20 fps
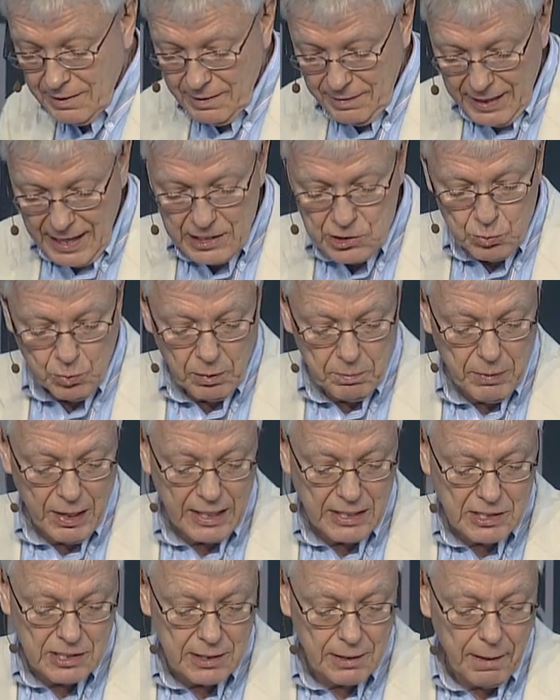that's what
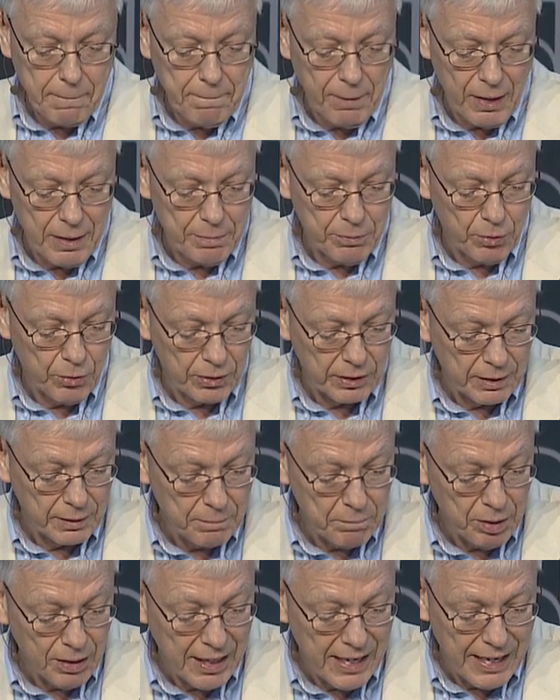makes a pipe
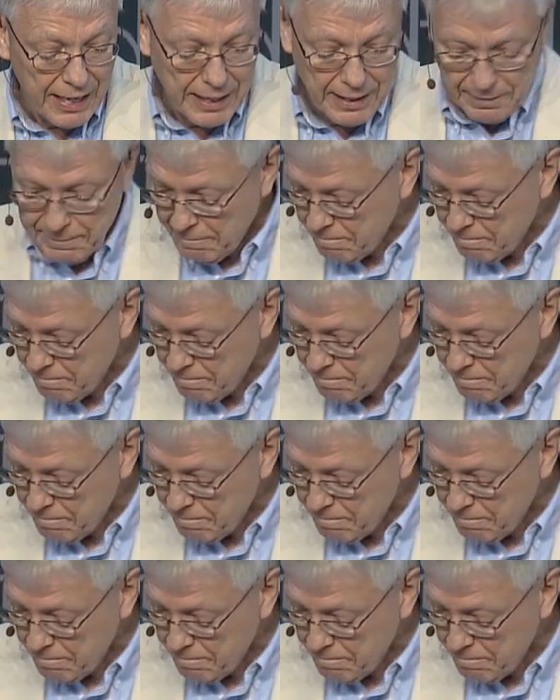organ play.